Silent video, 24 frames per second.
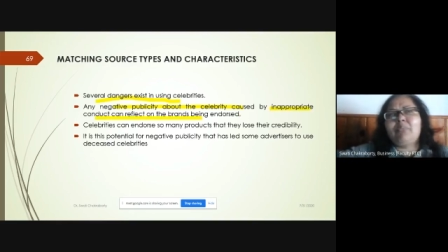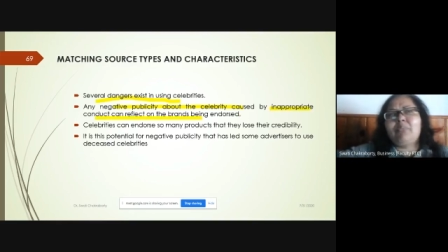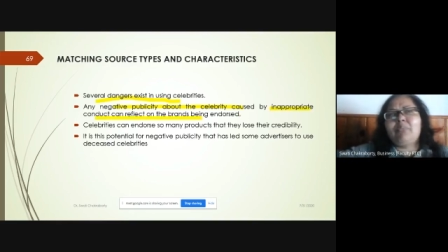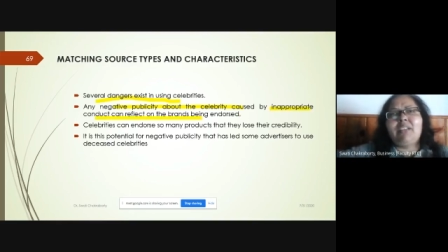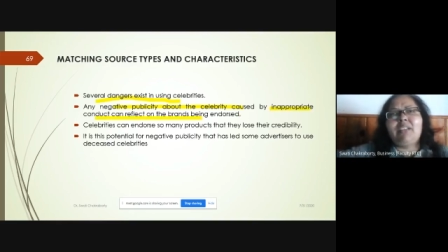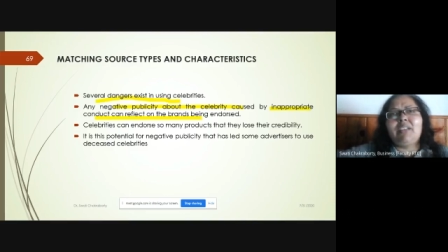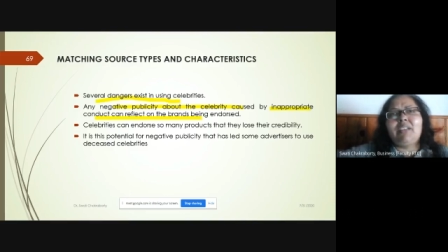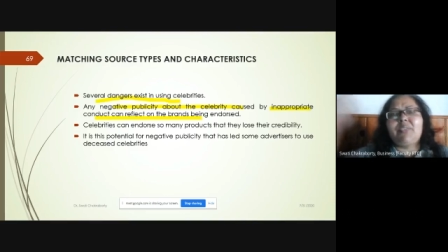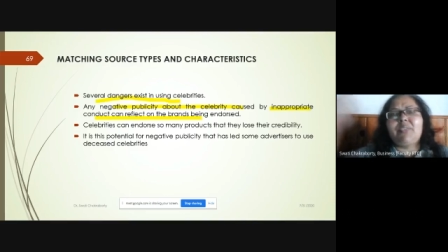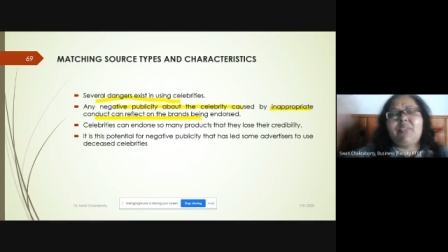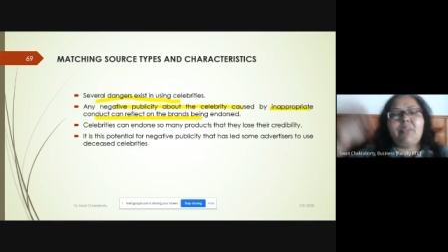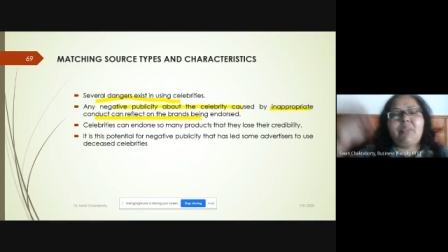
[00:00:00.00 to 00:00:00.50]

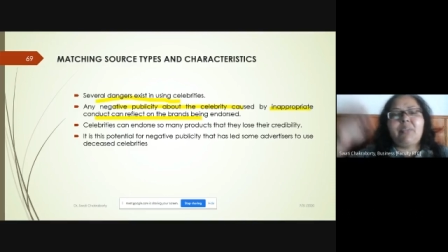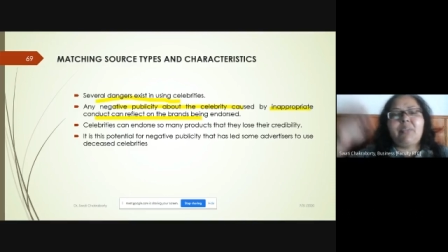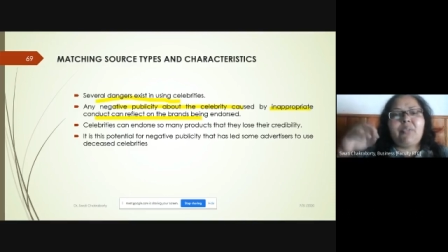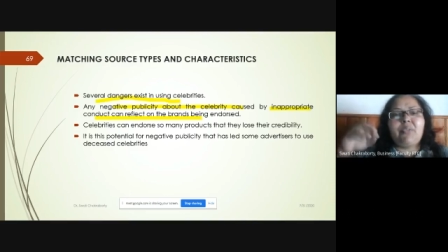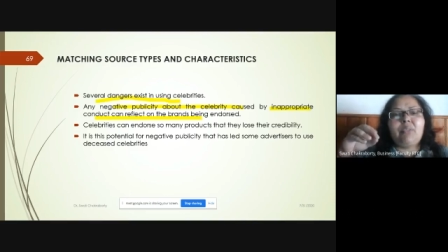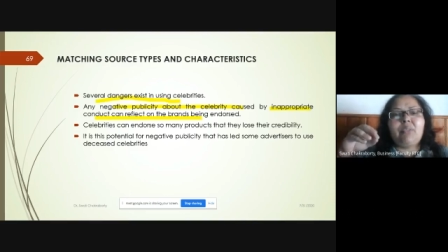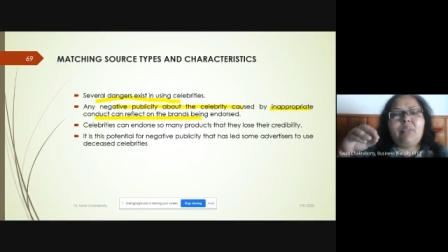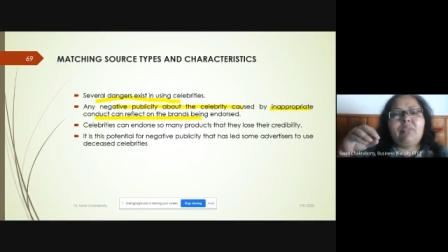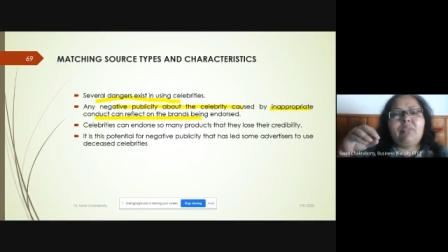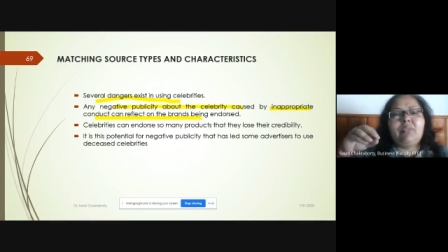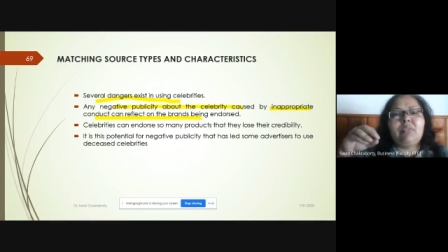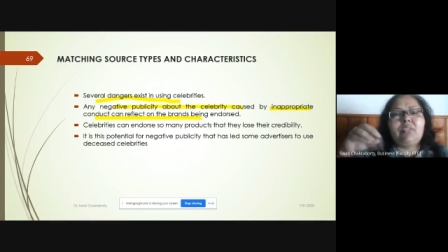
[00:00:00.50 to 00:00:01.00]
some trouble,
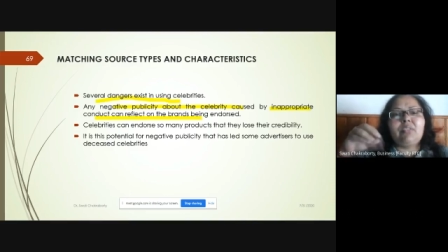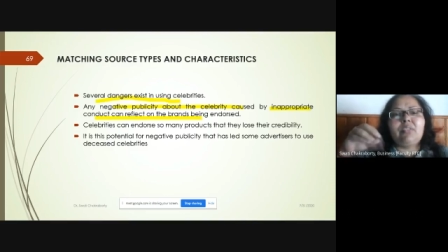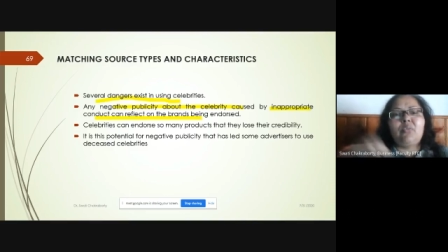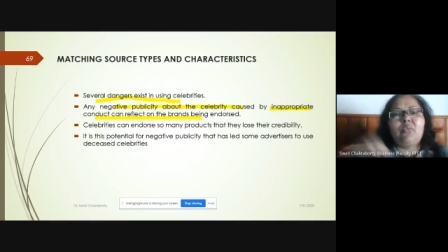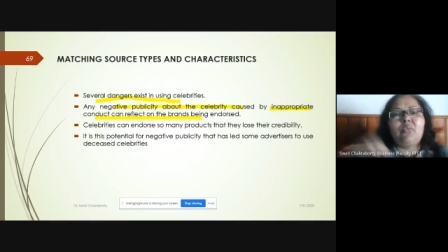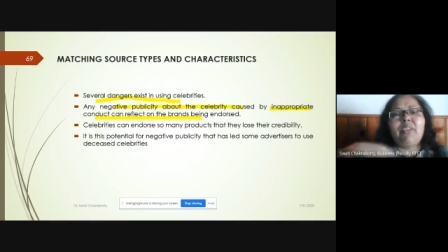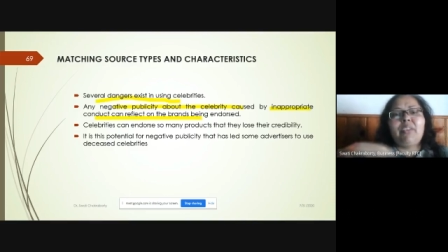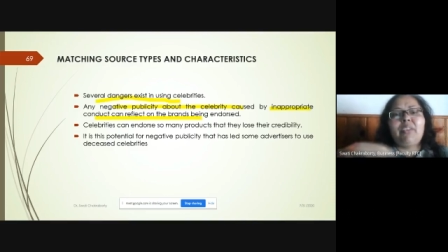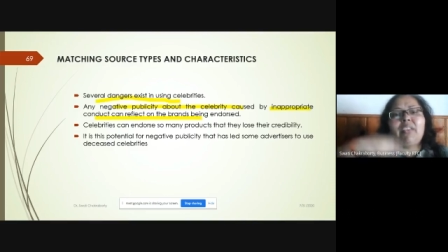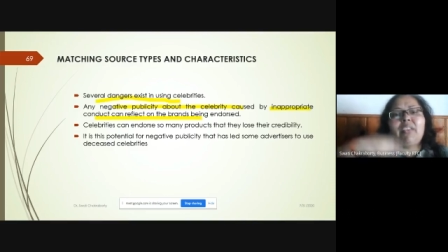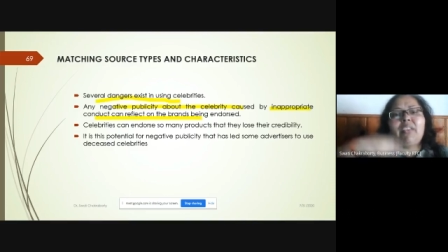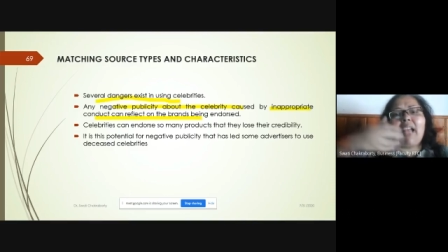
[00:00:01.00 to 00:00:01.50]
so when they
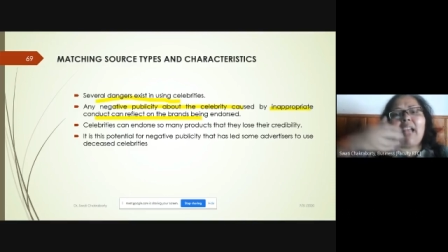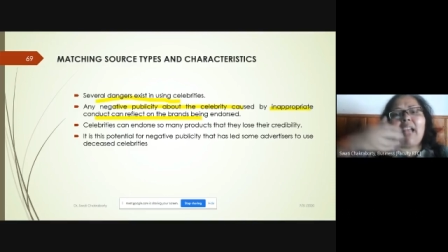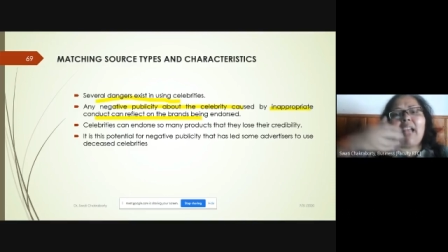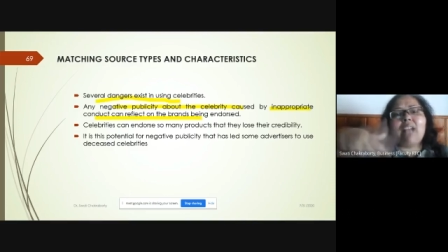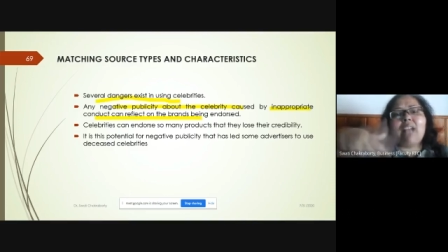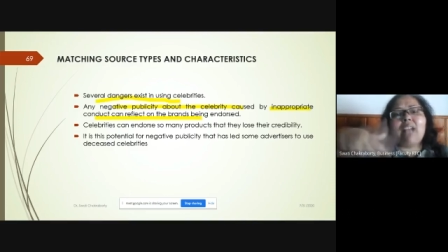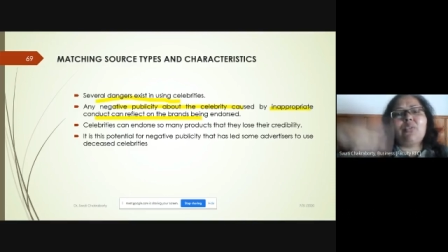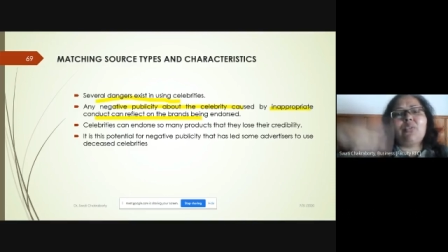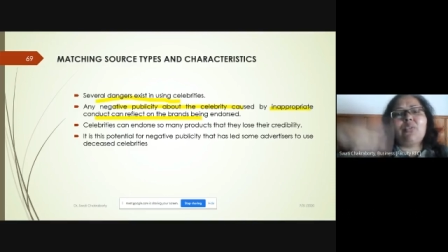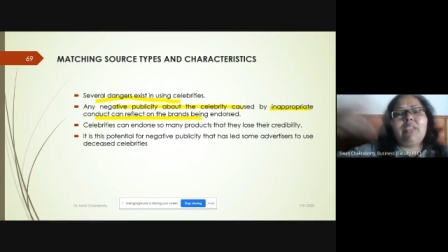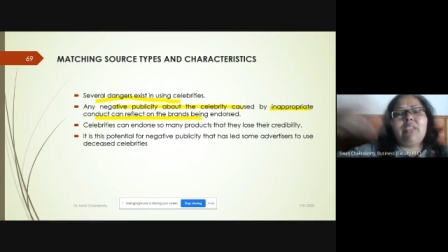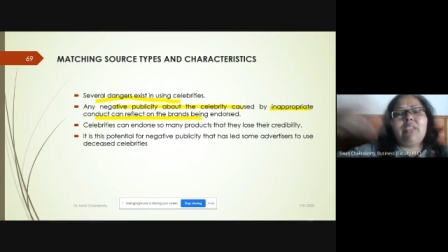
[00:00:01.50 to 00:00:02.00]

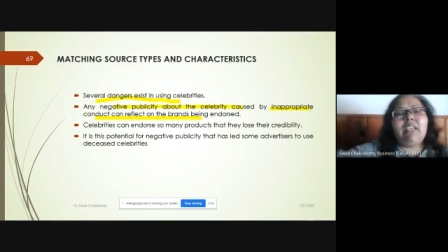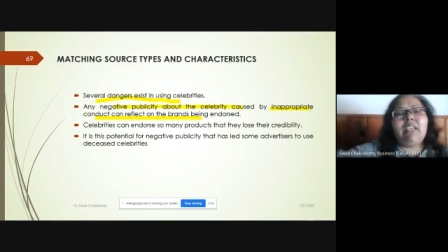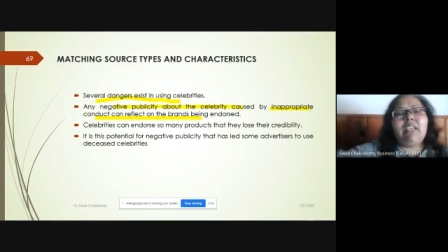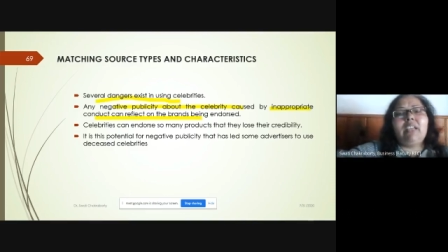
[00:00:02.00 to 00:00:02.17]
actually